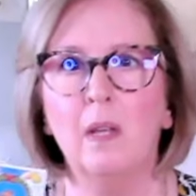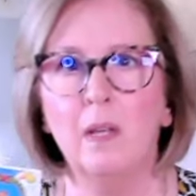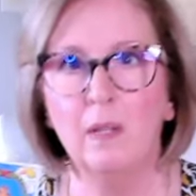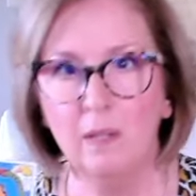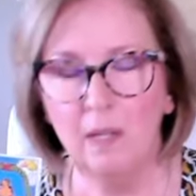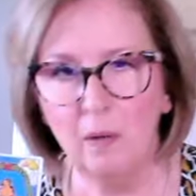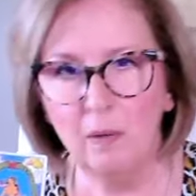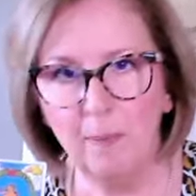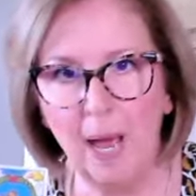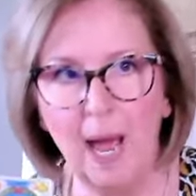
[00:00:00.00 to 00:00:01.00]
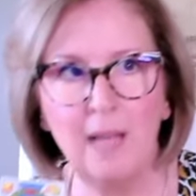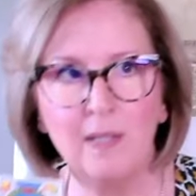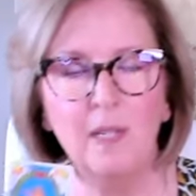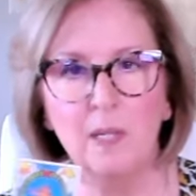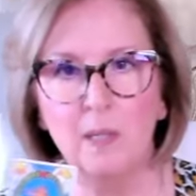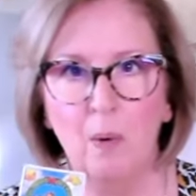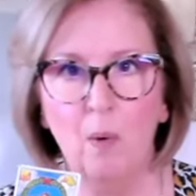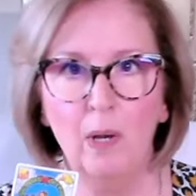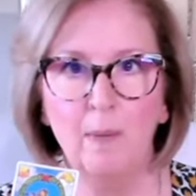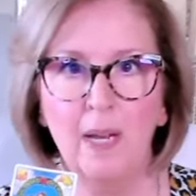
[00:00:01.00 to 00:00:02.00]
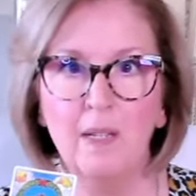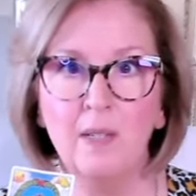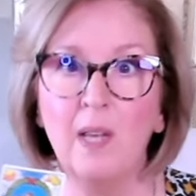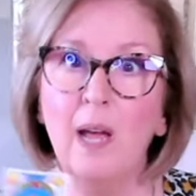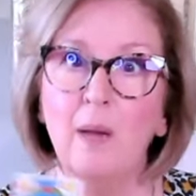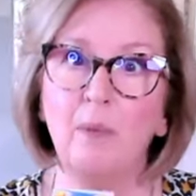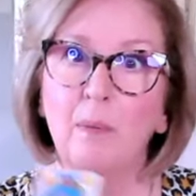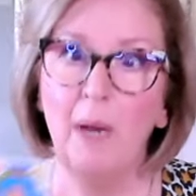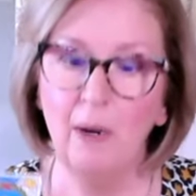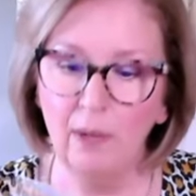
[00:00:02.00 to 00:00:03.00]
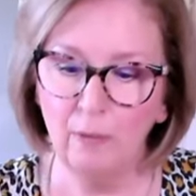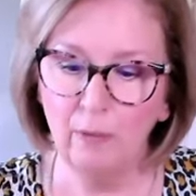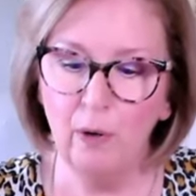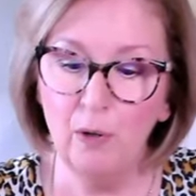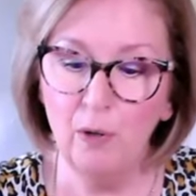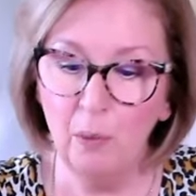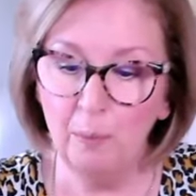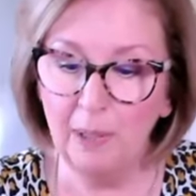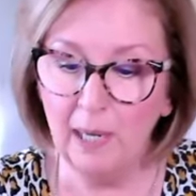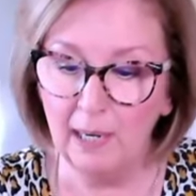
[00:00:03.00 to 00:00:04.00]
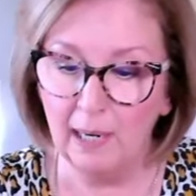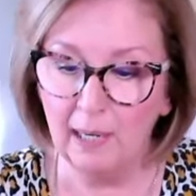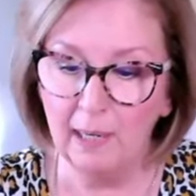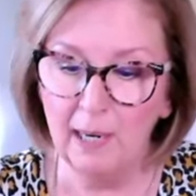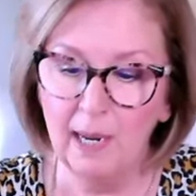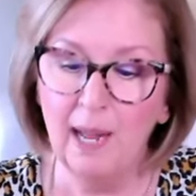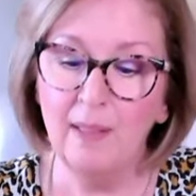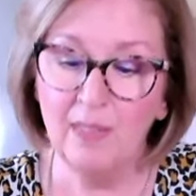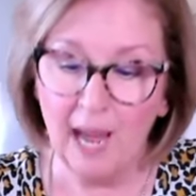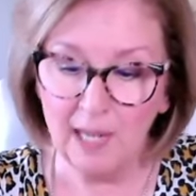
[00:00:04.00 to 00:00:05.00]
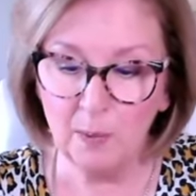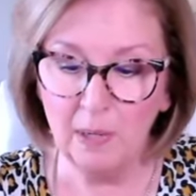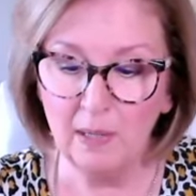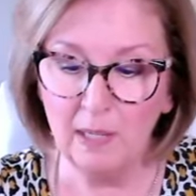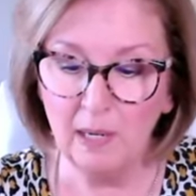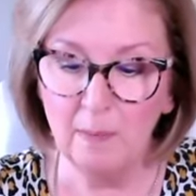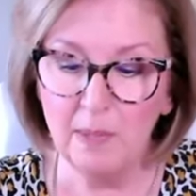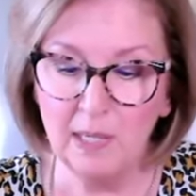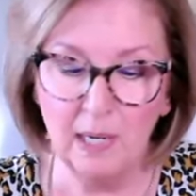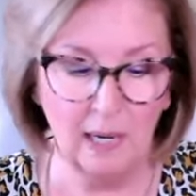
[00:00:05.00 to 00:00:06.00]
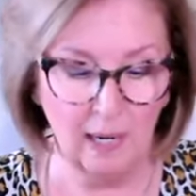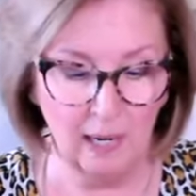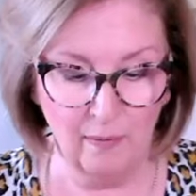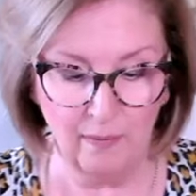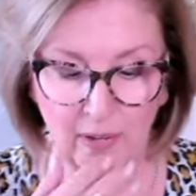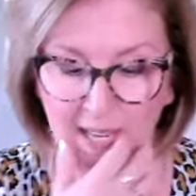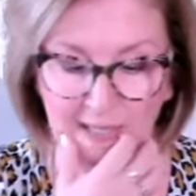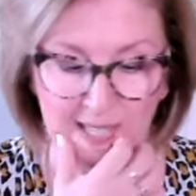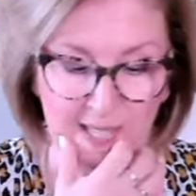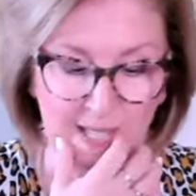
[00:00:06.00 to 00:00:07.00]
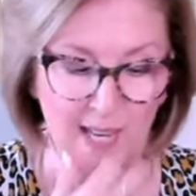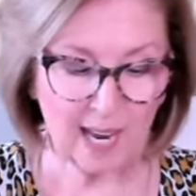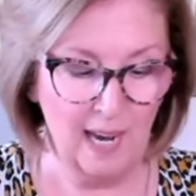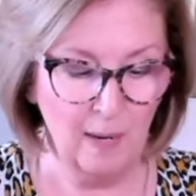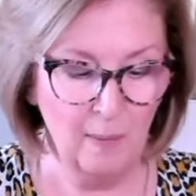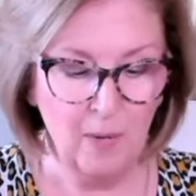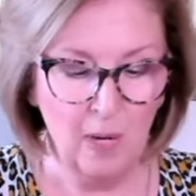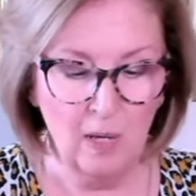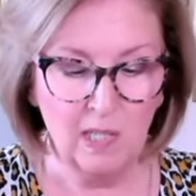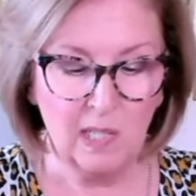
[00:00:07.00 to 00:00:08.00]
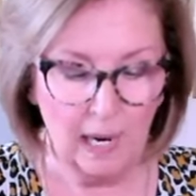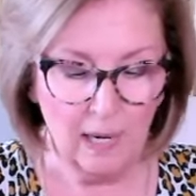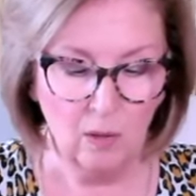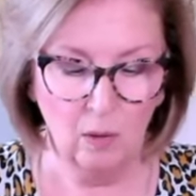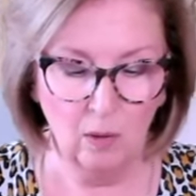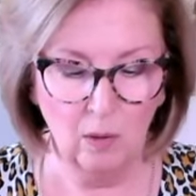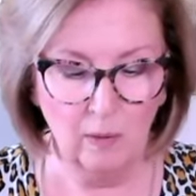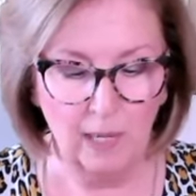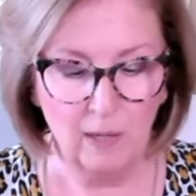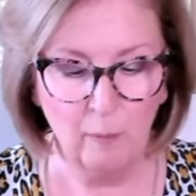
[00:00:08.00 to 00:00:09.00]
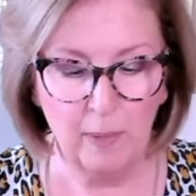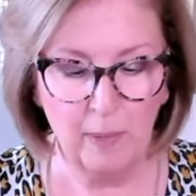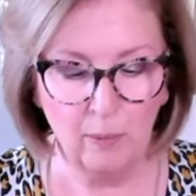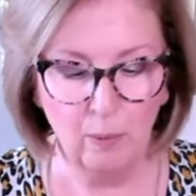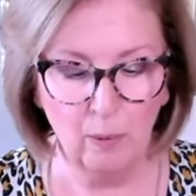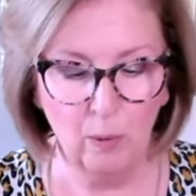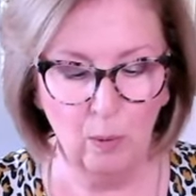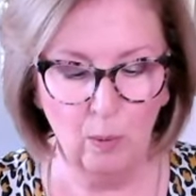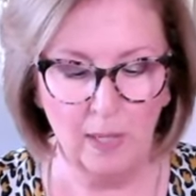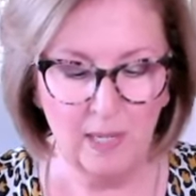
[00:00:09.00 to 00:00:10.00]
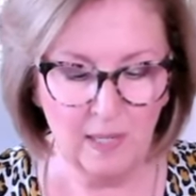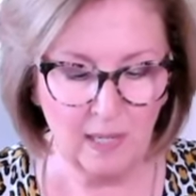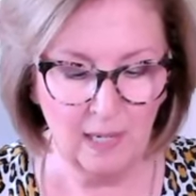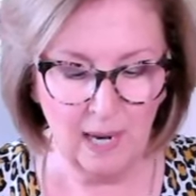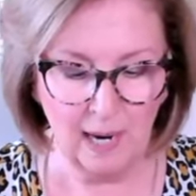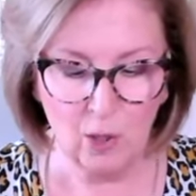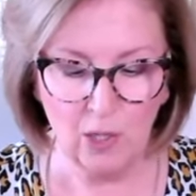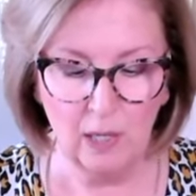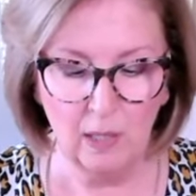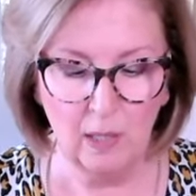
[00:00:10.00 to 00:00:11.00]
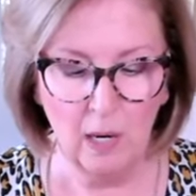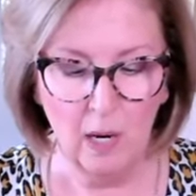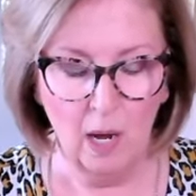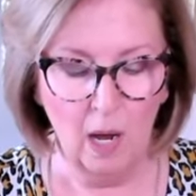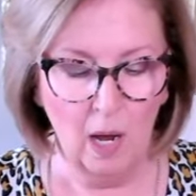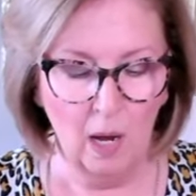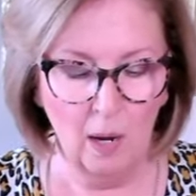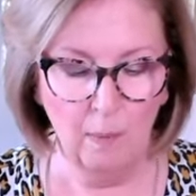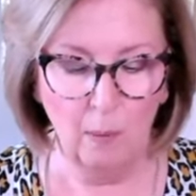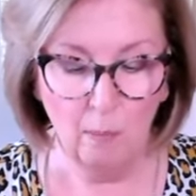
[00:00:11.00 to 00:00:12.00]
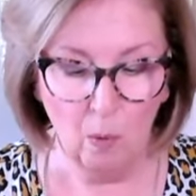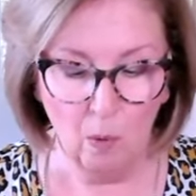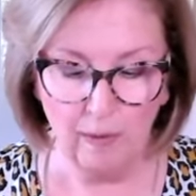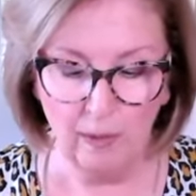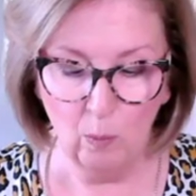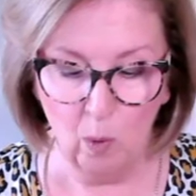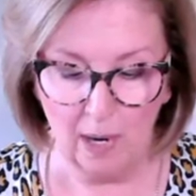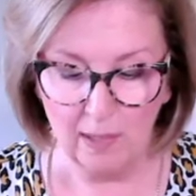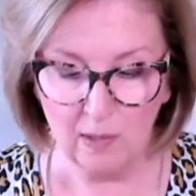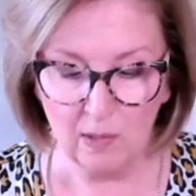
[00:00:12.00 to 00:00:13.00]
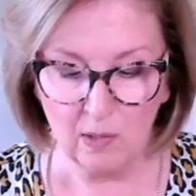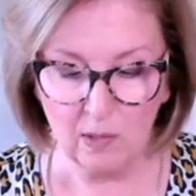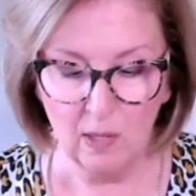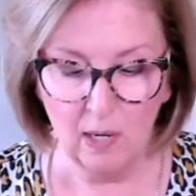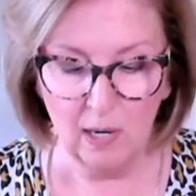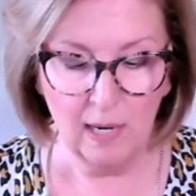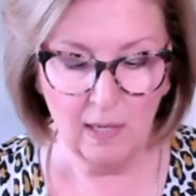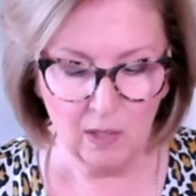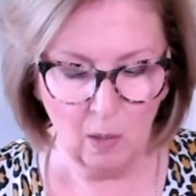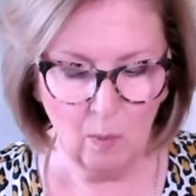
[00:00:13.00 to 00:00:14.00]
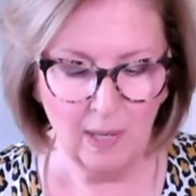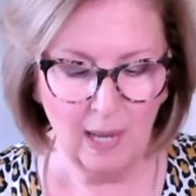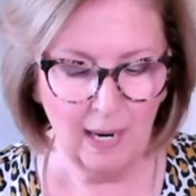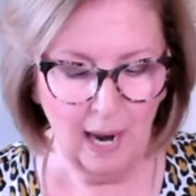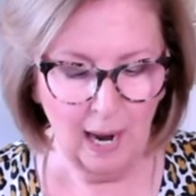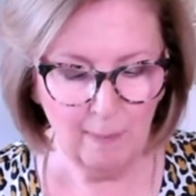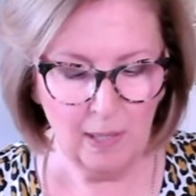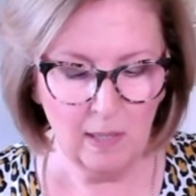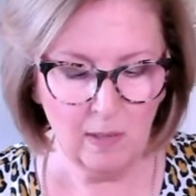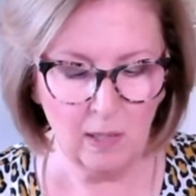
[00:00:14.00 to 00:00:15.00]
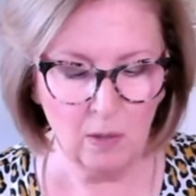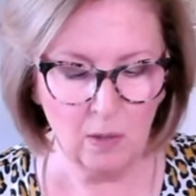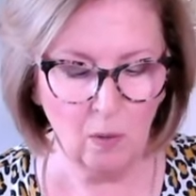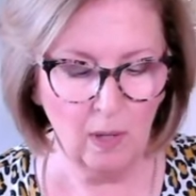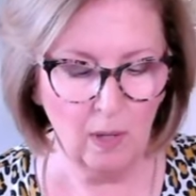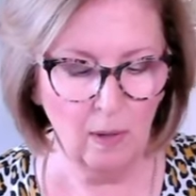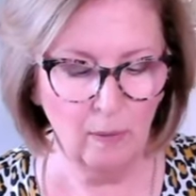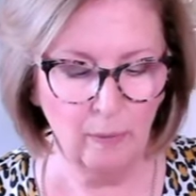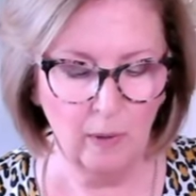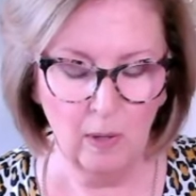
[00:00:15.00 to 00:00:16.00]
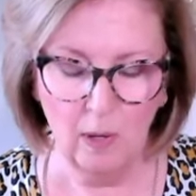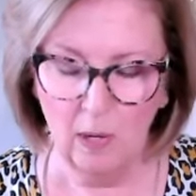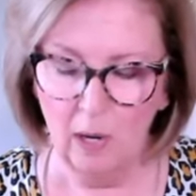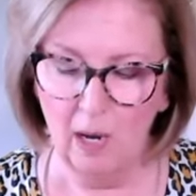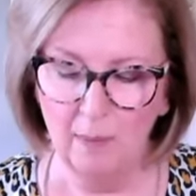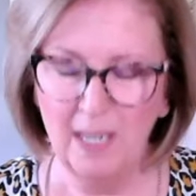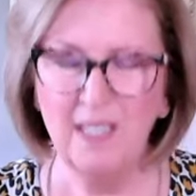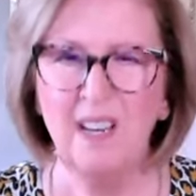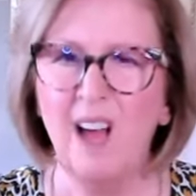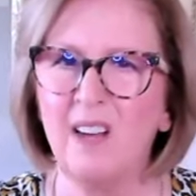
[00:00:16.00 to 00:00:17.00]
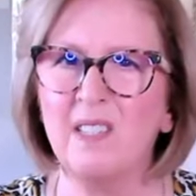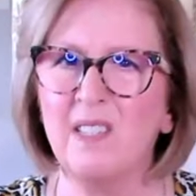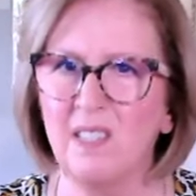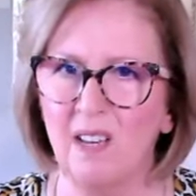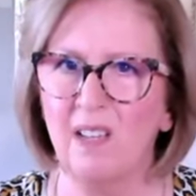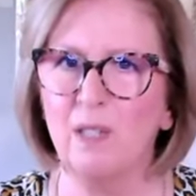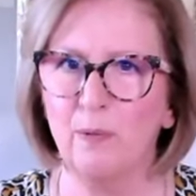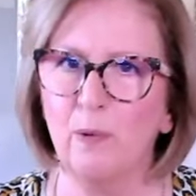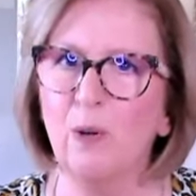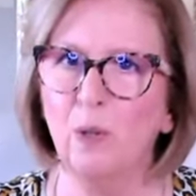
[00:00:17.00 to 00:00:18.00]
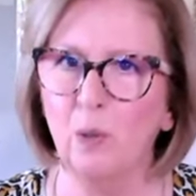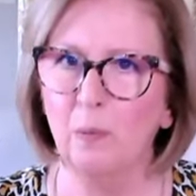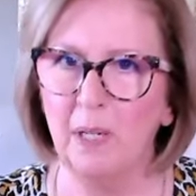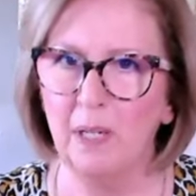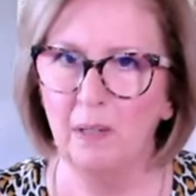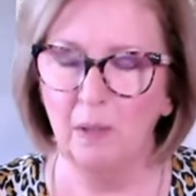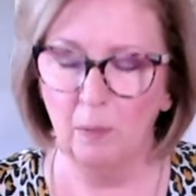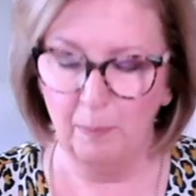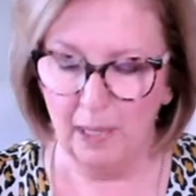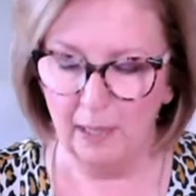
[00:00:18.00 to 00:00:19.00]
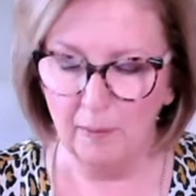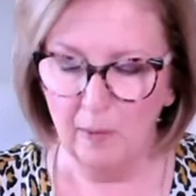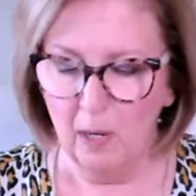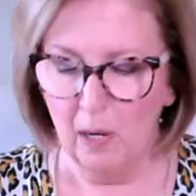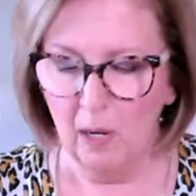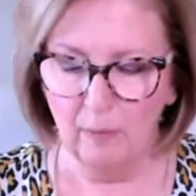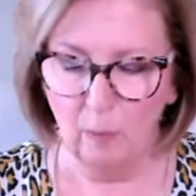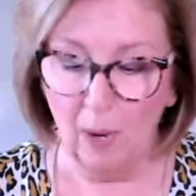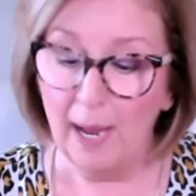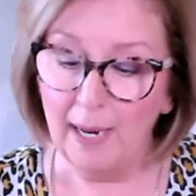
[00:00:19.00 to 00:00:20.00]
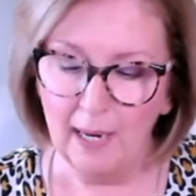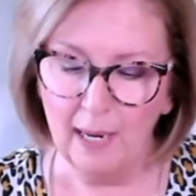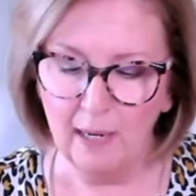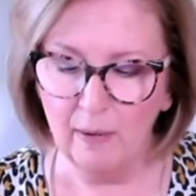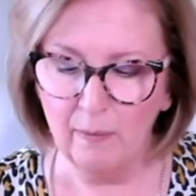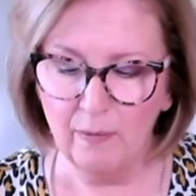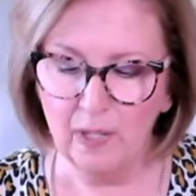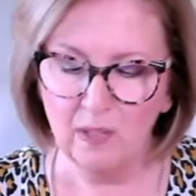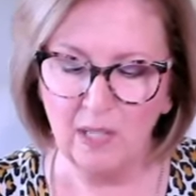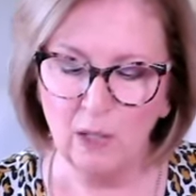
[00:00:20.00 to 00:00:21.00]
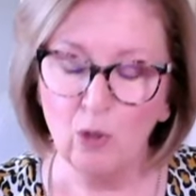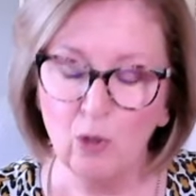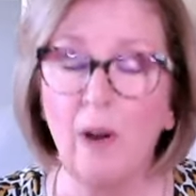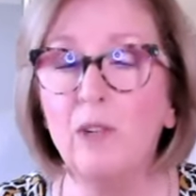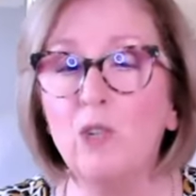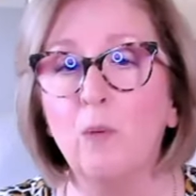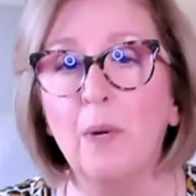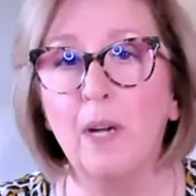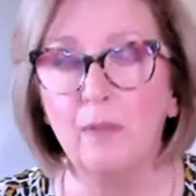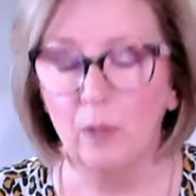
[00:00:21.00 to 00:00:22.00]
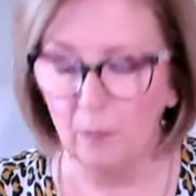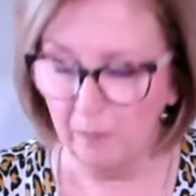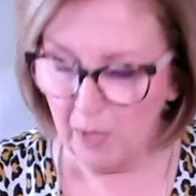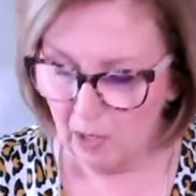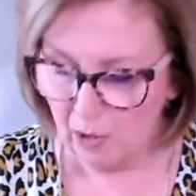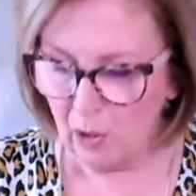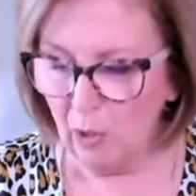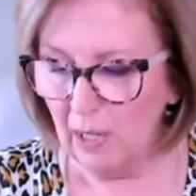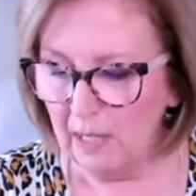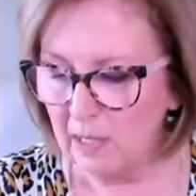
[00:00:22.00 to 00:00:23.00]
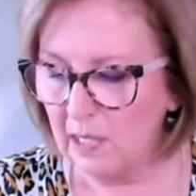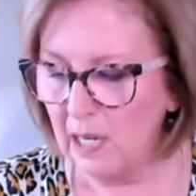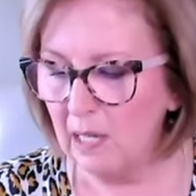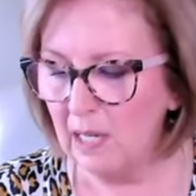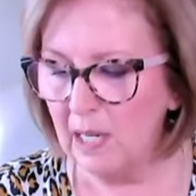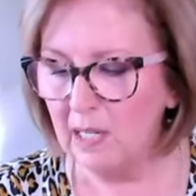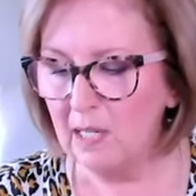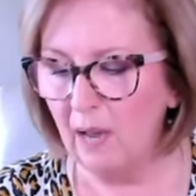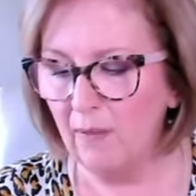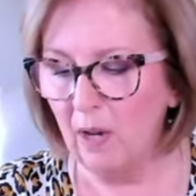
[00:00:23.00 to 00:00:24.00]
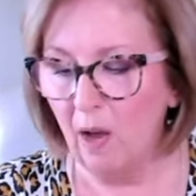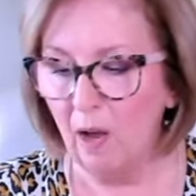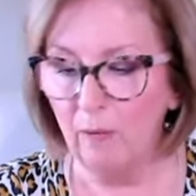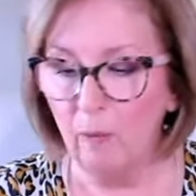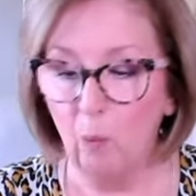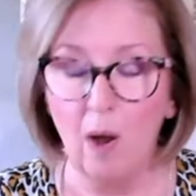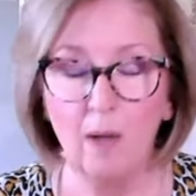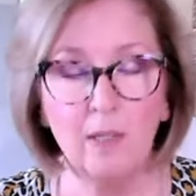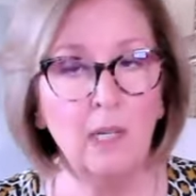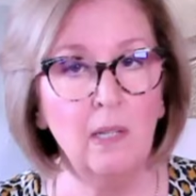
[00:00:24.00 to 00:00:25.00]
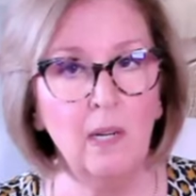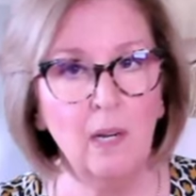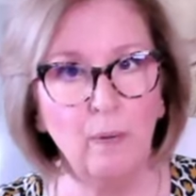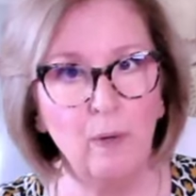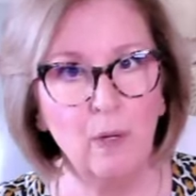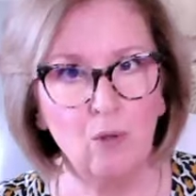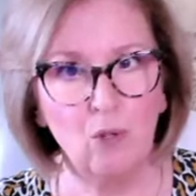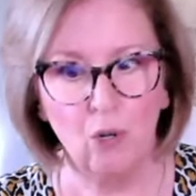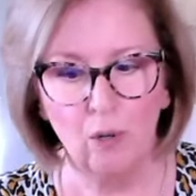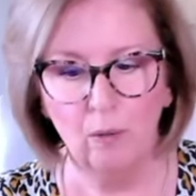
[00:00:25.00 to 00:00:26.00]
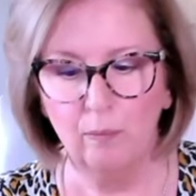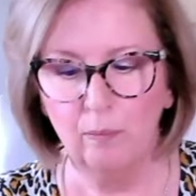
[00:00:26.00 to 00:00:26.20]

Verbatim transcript: Uh, you know, the past disappointments and preparing for a new beginning. And that's what I think I'm seeing. I feel like this is a cycle that you've been through in this connection um, more than once. And so when that happens, it sort of um, it knocks us for a loop in a little bit of a way, and it feels like you're trying to recover. So let's see the Seven of Wands in the near future.